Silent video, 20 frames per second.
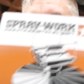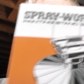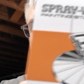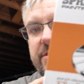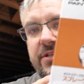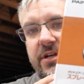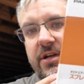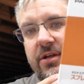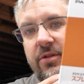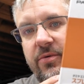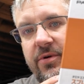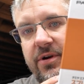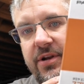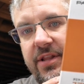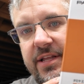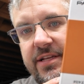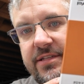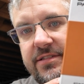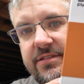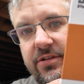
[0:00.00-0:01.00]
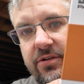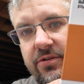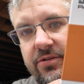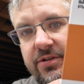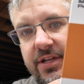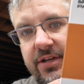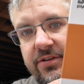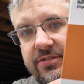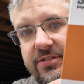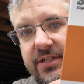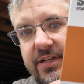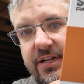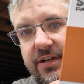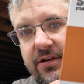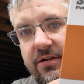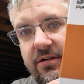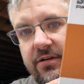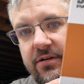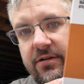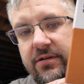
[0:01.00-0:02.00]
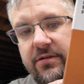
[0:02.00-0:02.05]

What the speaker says: was another one of these little deals here.